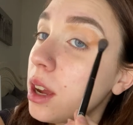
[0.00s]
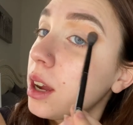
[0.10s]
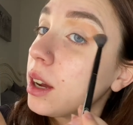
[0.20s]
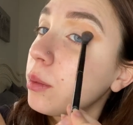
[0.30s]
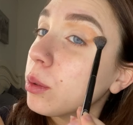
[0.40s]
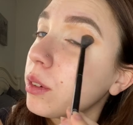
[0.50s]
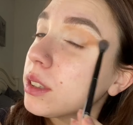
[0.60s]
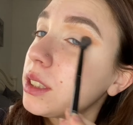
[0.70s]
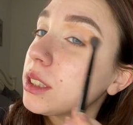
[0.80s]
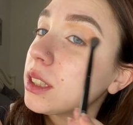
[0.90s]
And we're really
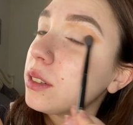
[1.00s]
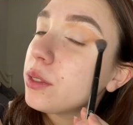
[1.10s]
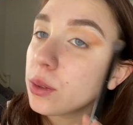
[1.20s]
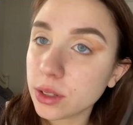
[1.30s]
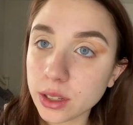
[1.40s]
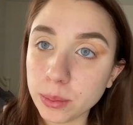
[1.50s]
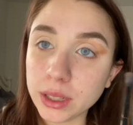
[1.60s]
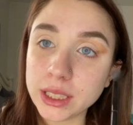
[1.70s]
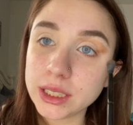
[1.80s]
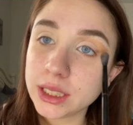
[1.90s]
just going to focus on
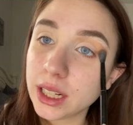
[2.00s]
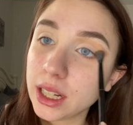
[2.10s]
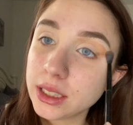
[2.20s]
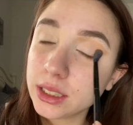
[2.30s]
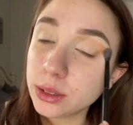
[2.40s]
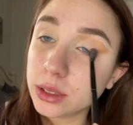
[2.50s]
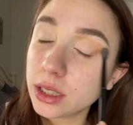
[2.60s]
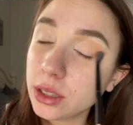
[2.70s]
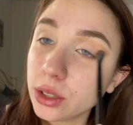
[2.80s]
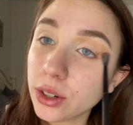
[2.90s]
blending today. So it's going
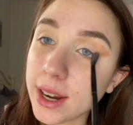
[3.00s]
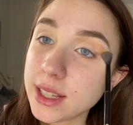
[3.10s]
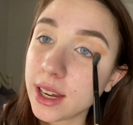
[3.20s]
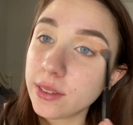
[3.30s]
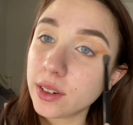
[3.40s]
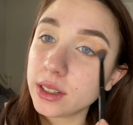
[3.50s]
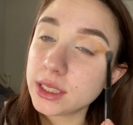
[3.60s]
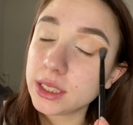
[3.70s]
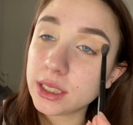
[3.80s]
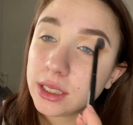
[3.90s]
to look crazy at first,
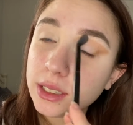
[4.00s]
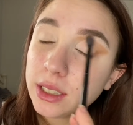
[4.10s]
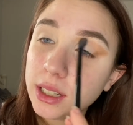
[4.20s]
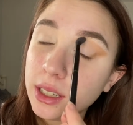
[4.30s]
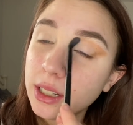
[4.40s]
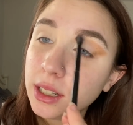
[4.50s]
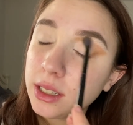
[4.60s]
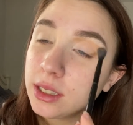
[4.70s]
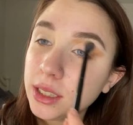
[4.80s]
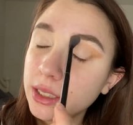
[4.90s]
and then
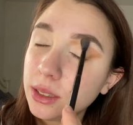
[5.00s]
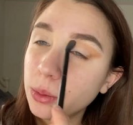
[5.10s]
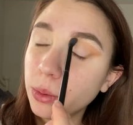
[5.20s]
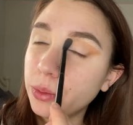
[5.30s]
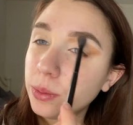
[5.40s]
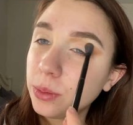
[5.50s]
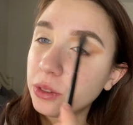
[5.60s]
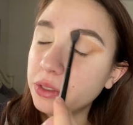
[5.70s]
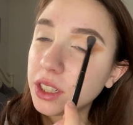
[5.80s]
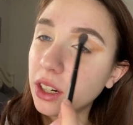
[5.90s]
we'll
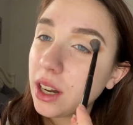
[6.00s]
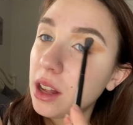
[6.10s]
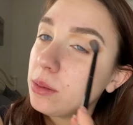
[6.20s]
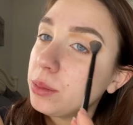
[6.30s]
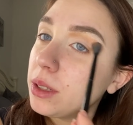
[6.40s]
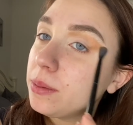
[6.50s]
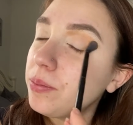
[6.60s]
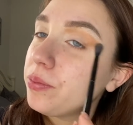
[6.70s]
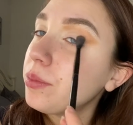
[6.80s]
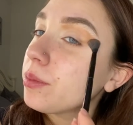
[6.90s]
figure it out, but
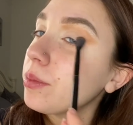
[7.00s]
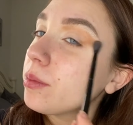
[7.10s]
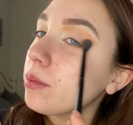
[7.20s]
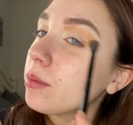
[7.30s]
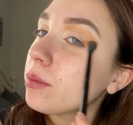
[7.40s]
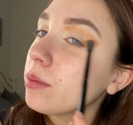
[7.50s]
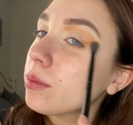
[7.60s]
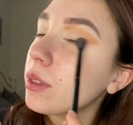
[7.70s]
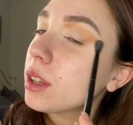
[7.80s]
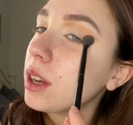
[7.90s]

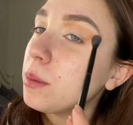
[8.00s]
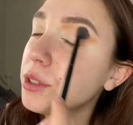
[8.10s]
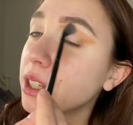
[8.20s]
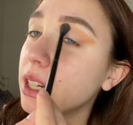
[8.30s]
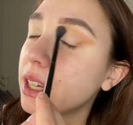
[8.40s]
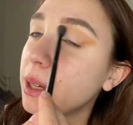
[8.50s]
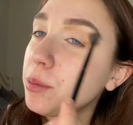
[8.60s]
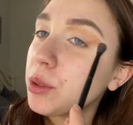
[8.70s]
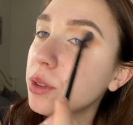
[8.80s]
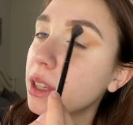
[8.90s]
I'm just going to keep
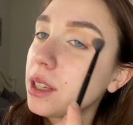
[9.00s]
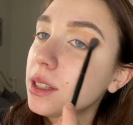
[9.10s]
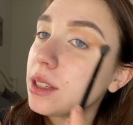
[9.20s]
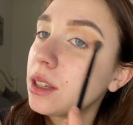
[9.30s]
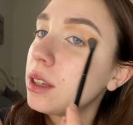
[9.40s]
doing this.